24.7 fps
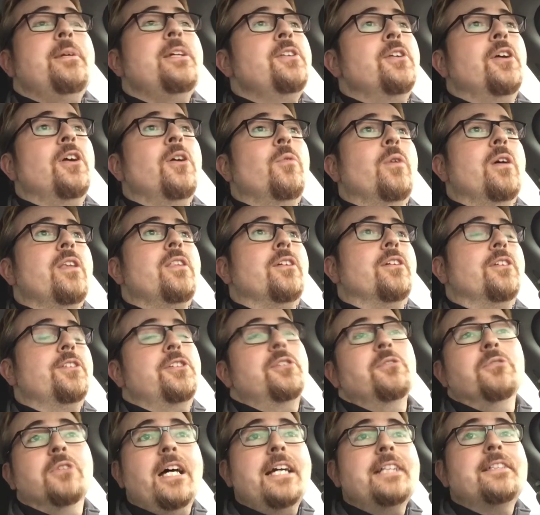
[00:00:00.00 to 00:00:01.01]
me know whether
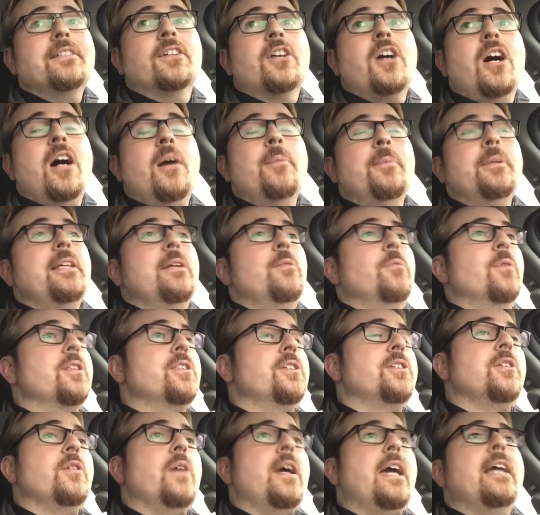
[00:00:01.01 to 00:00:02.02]
you liked the comedy,
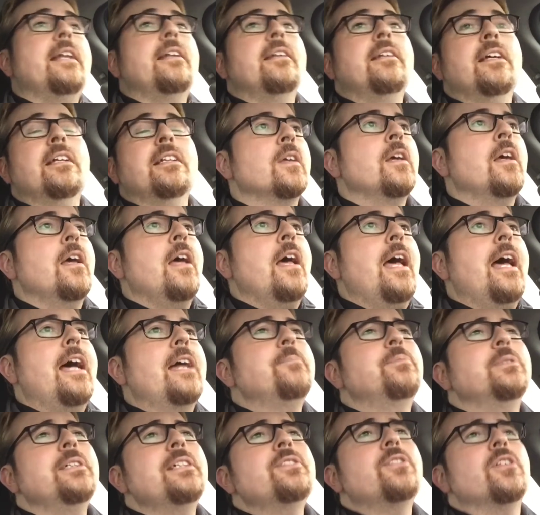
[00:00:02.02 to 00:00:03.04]
whether you hated it,
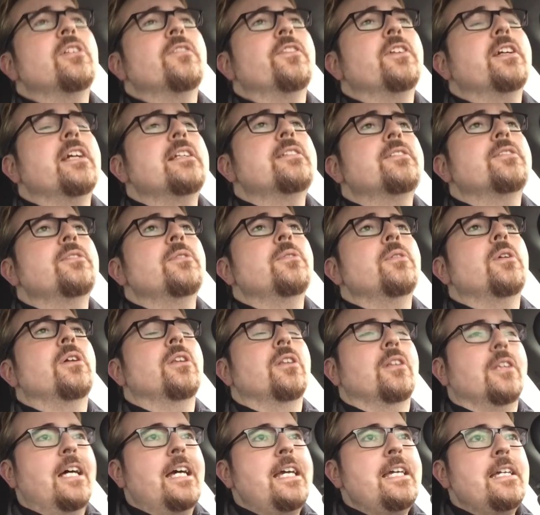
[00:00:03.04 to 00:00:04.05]
and please don't forget to
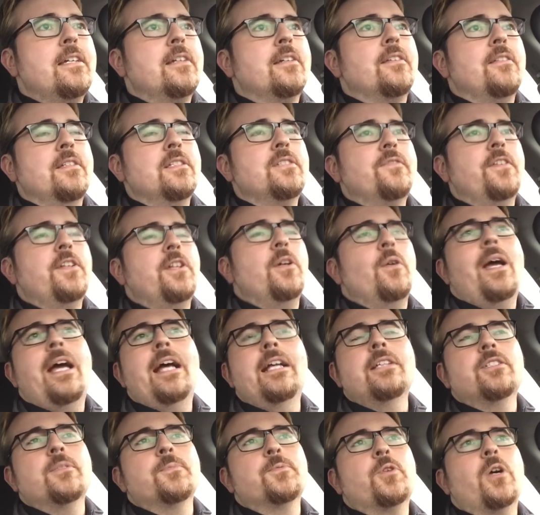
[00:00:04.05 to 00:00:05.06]
like this video
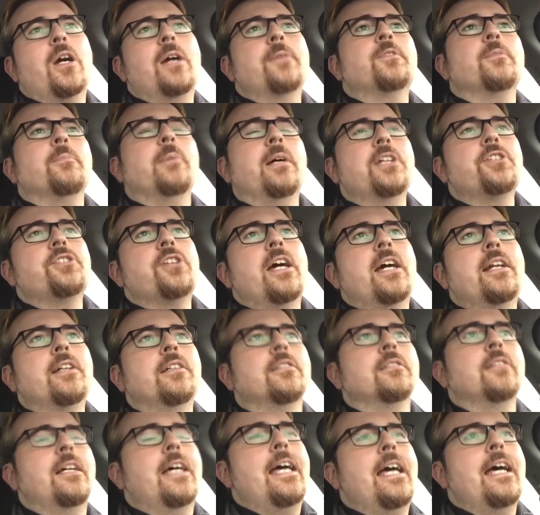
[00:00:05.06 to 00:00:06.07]
and subscribe to my
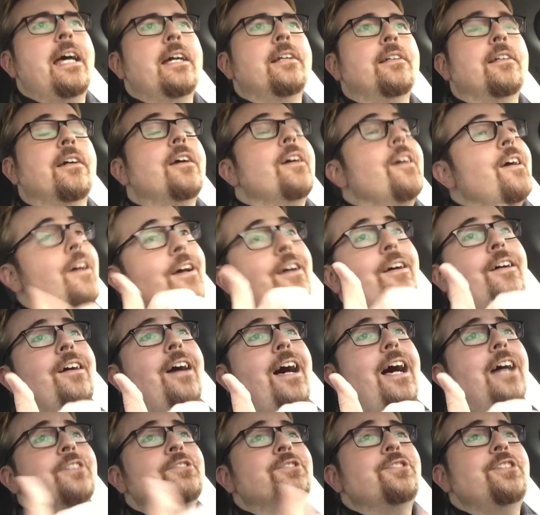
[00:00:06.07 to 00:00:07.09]
channel, and
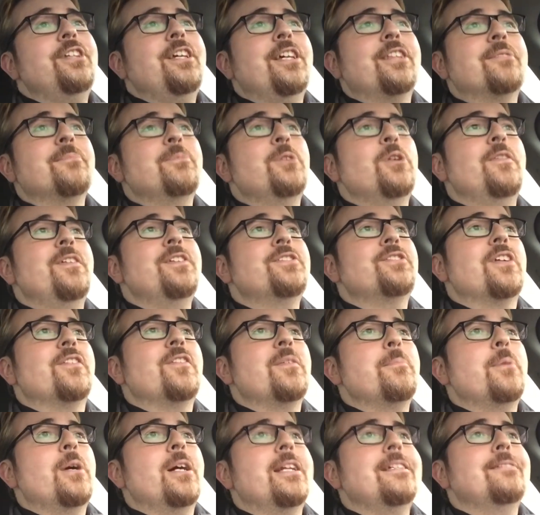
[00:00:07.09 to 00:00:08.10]
I'll see you at the movies,
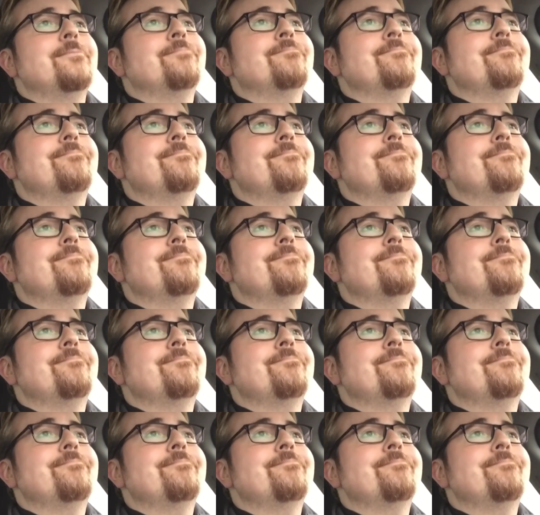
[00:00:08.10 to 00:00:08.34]
everybody.